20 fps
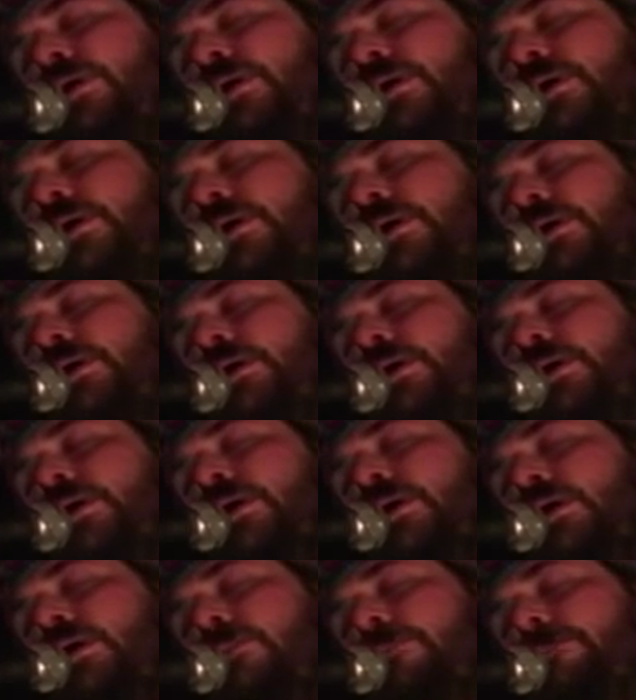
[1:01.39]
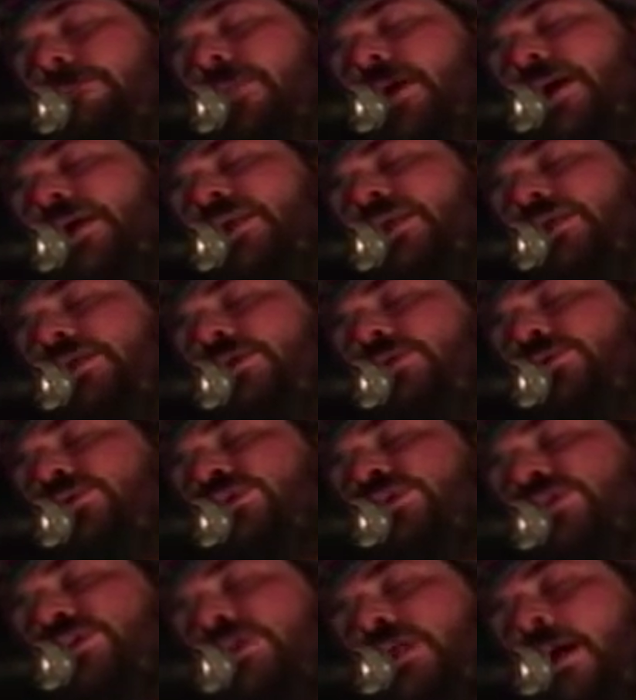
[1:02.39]

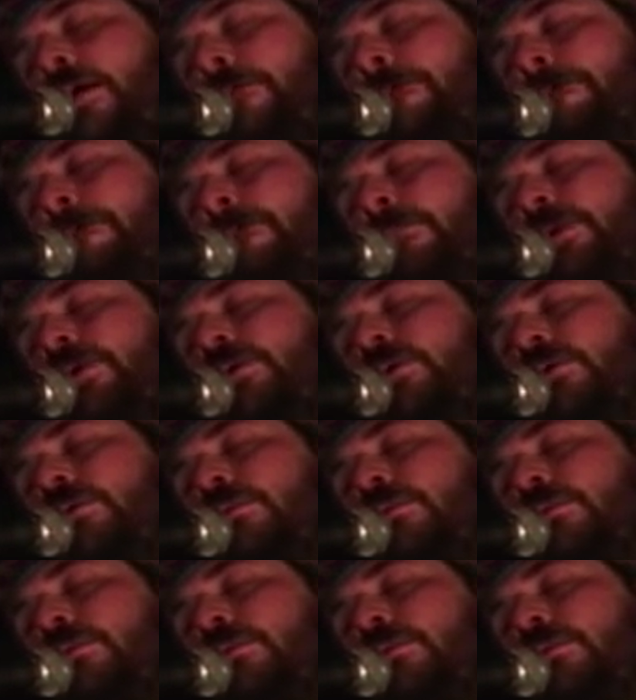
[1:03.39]
(no one is talking)